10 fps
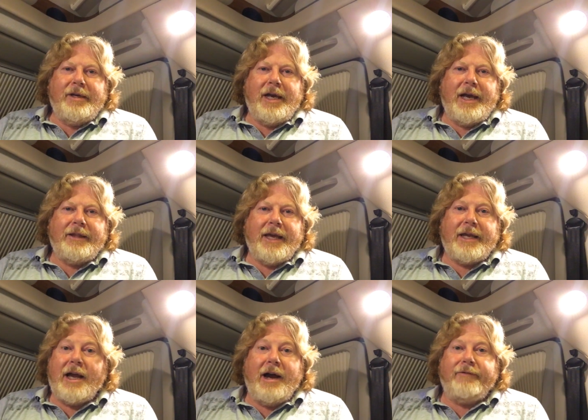and then
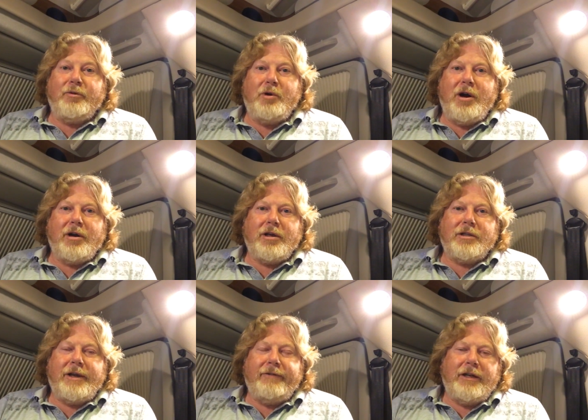get out for work at
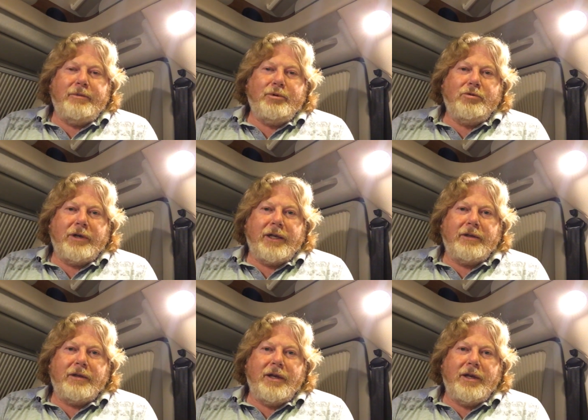7 in the morning,